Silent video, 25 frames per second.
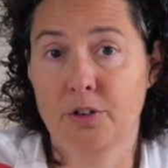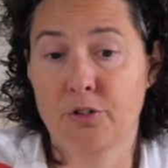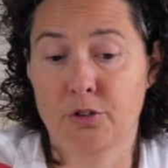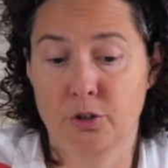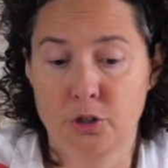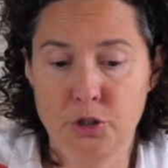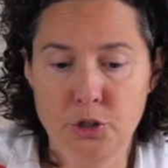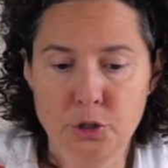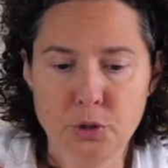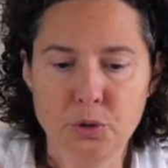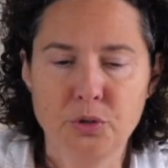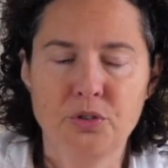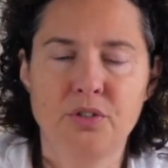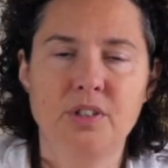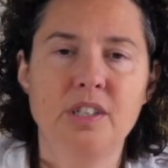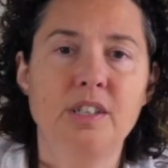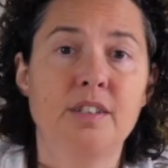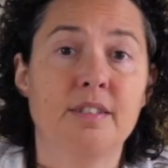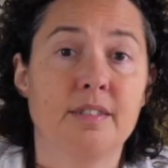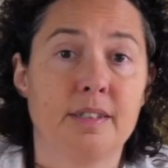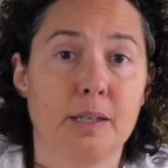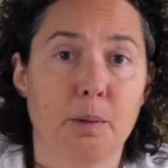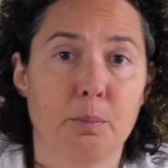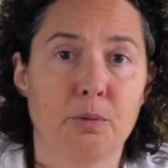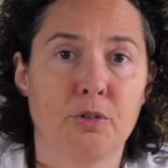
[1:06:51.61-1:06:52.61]
So use
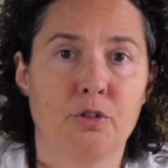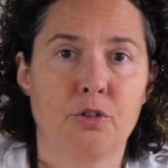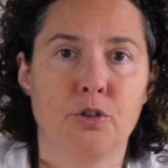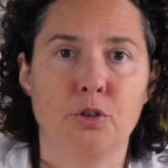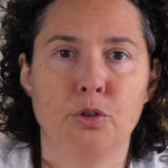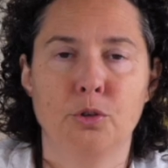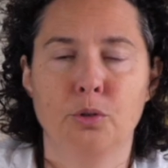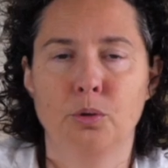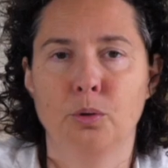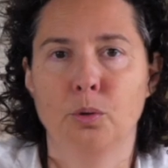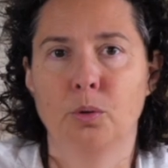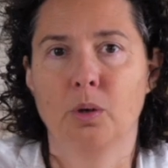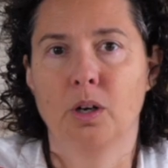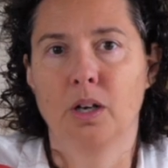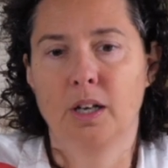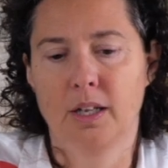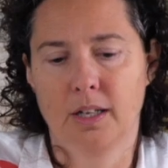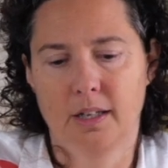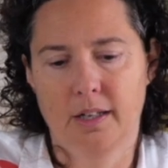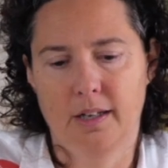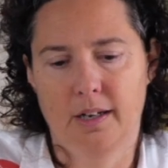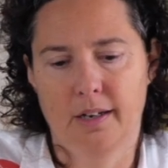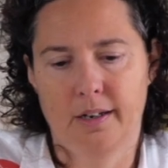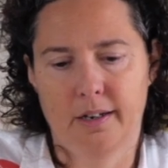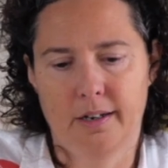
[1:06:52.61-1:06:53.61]
these tips to
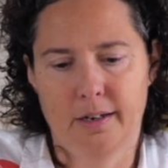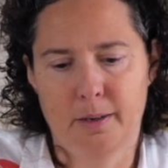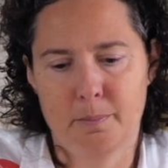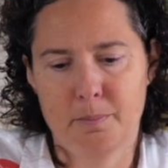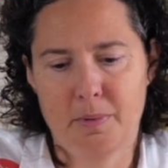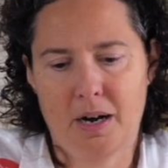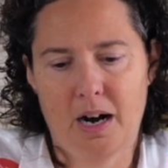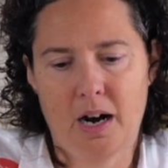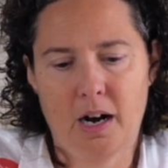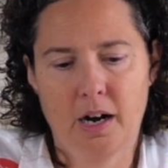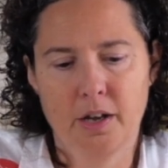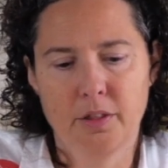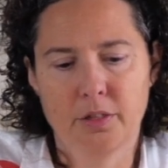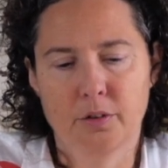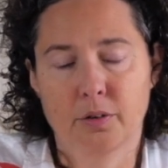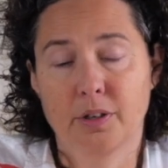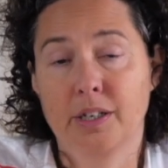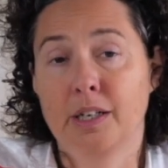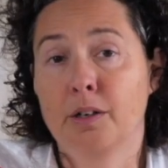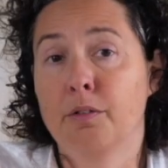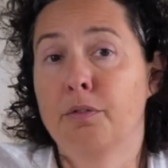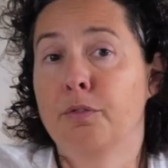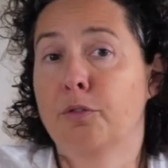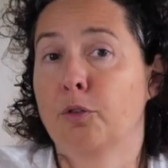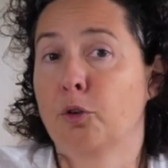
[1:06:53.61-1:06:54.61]
either
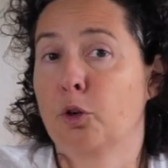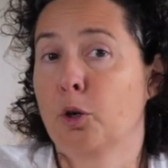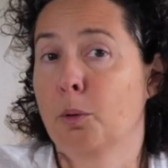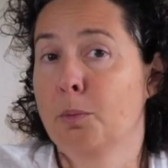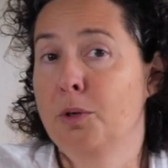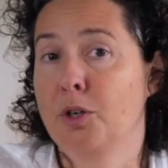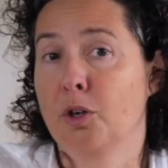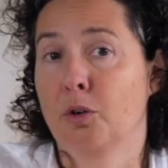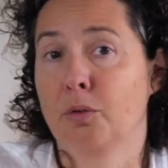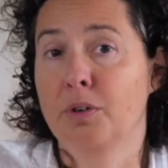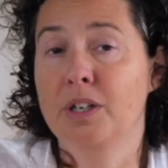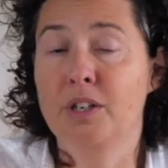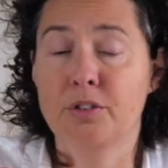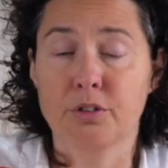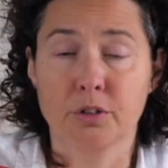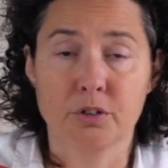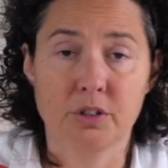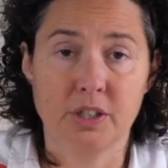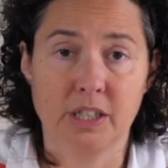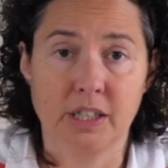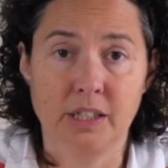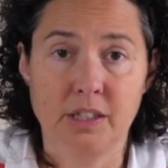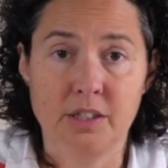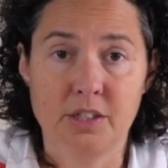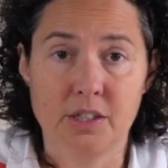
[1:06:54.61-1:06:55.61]
inform your research
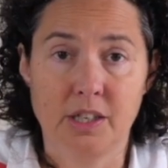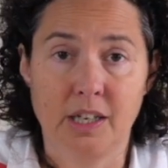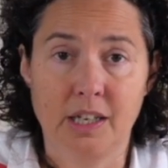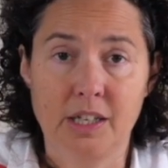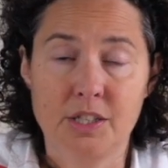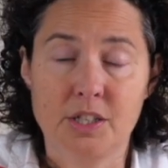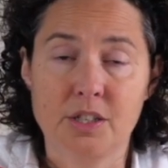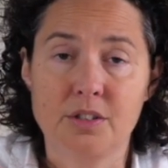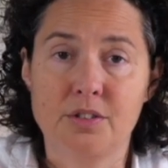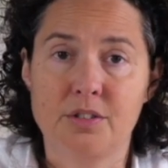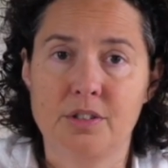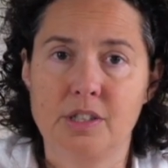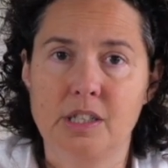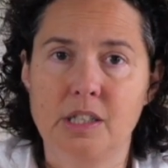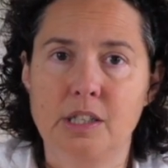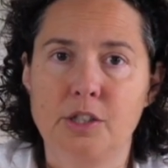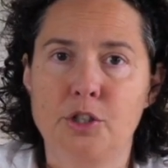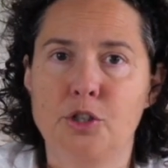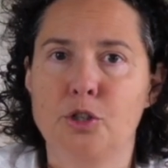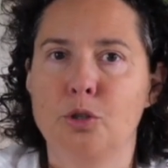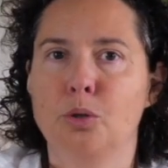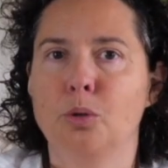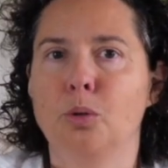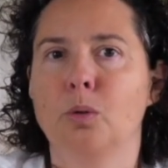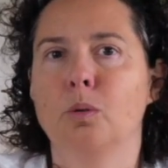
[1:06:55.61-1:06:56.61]
agency
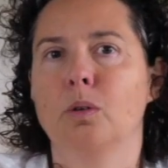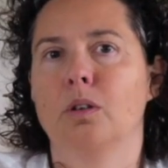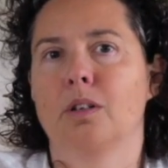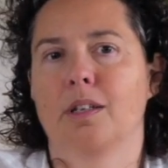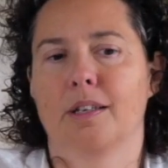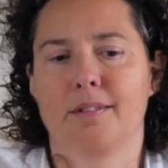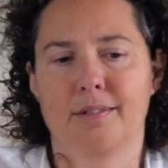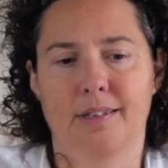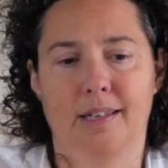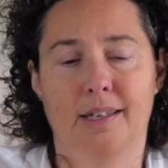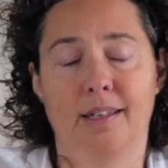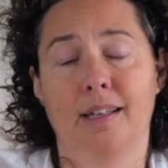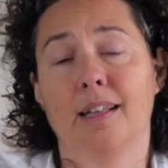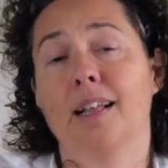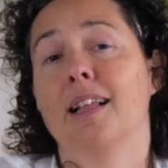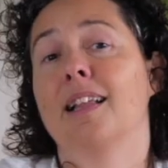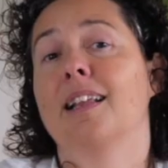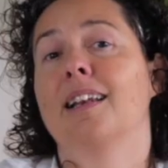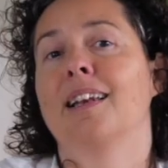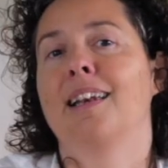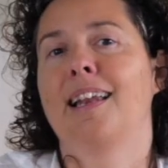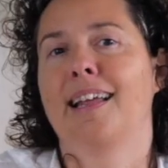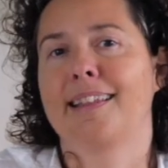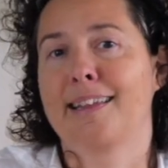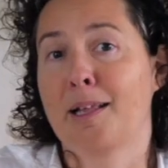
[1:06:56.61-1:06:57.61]
to, let's say,
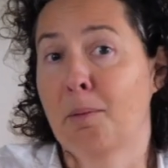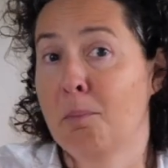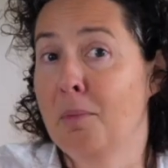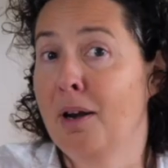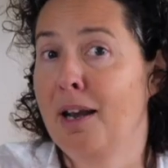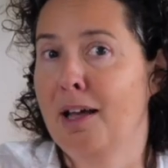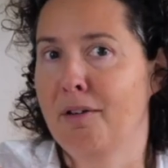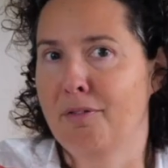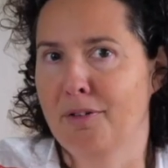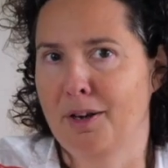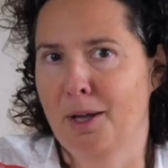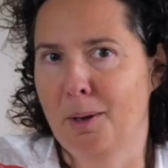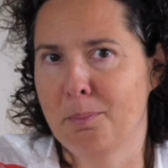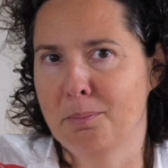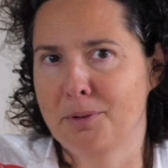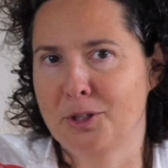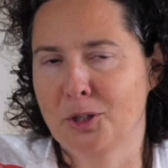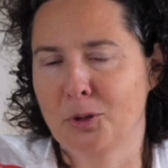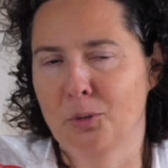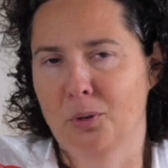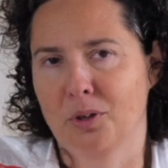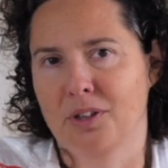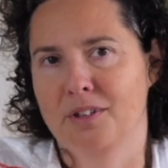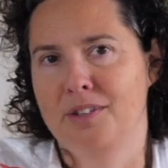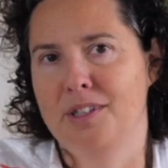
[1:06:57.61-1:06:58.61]
let them level up the
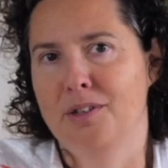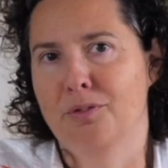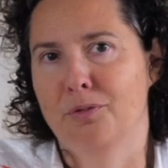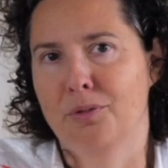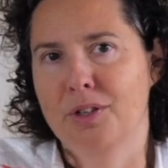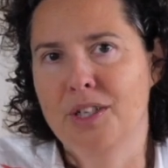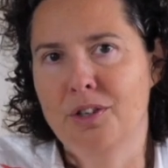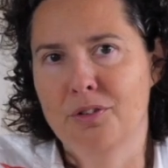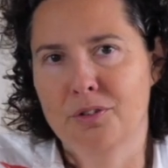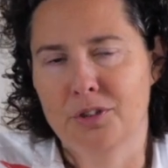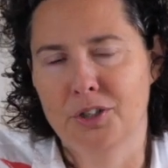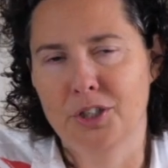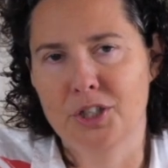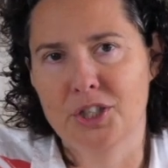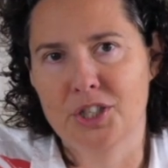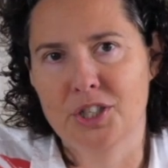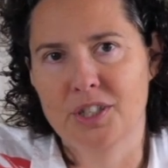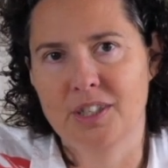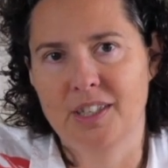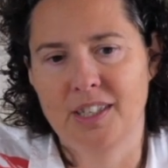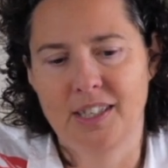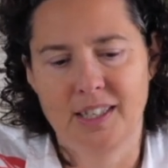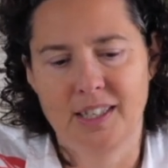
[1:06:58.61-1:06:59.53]
quality of research.